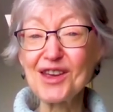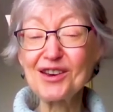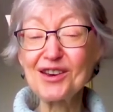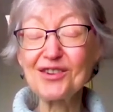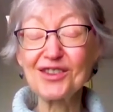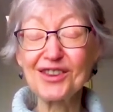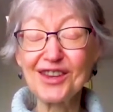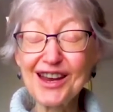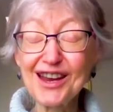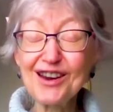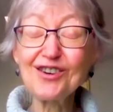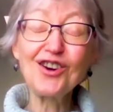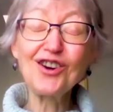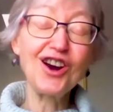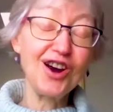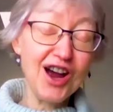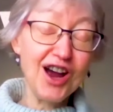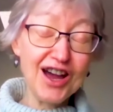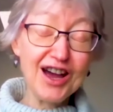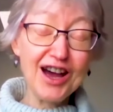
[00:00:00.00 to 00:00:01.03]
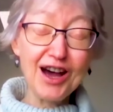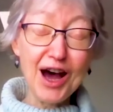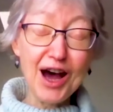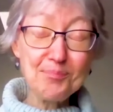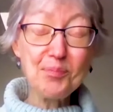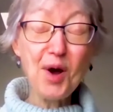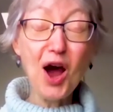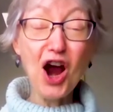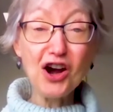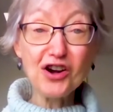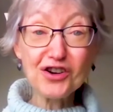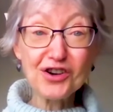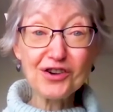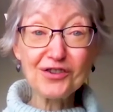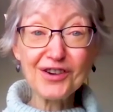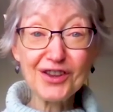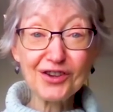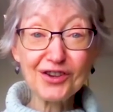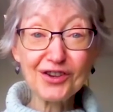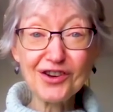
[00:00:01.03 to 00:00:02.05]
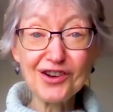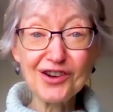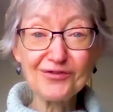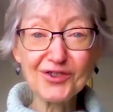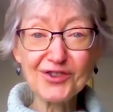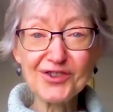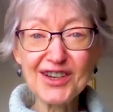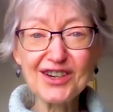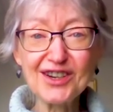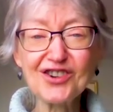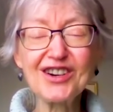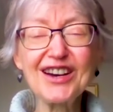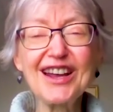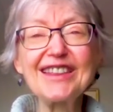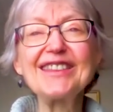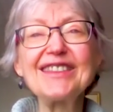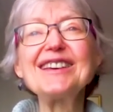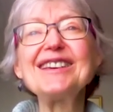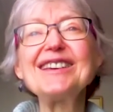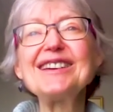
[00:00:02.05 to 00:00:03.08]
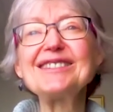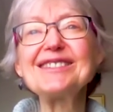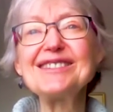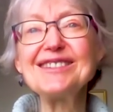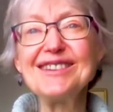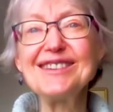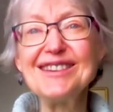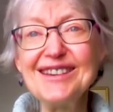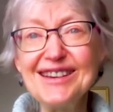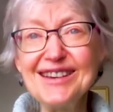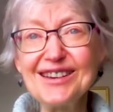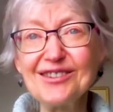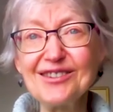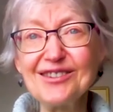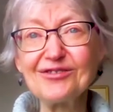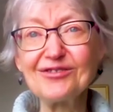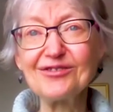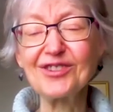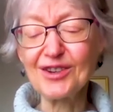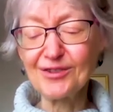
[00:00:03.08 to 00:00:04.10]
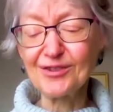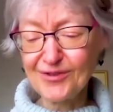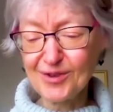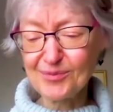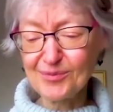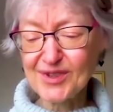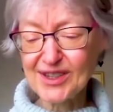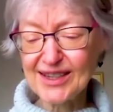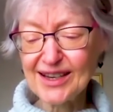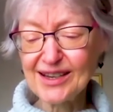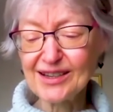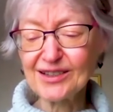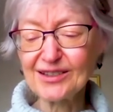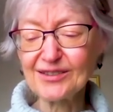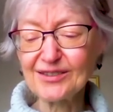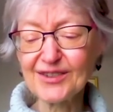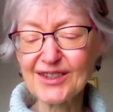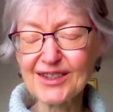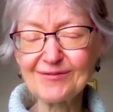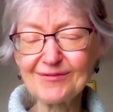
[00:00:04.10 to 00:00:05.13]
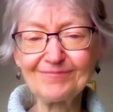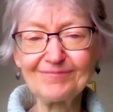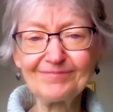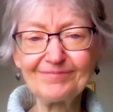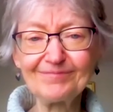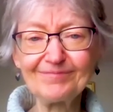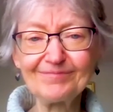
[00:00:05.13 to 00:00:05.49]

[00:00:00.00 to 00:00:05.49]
They're a partner in the conversation and they get to give of themselves.